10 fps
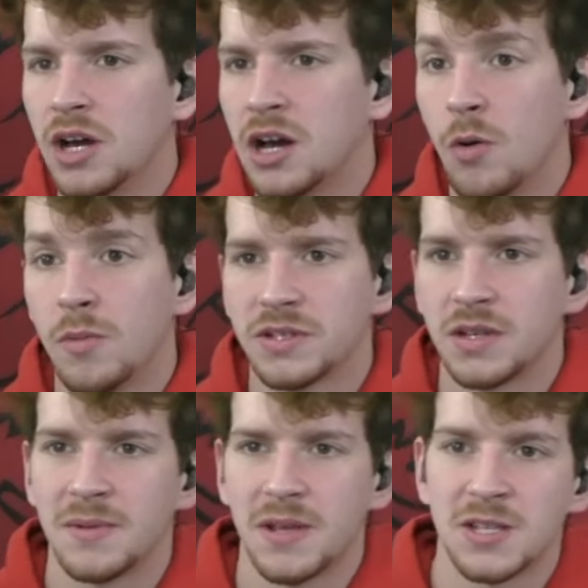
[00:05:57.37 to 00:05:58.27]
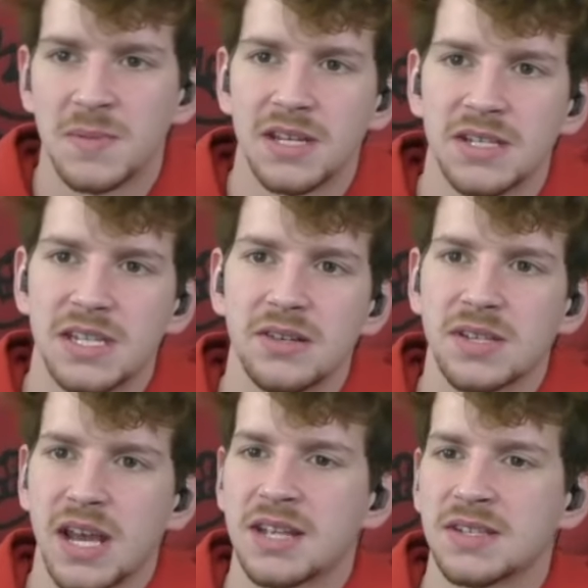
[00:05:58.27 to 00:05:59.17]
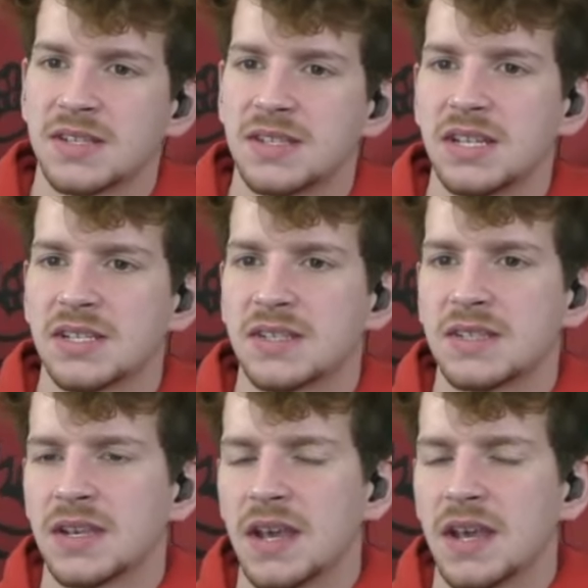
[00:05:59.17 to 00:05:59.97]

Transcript: Almost as many steals as assists,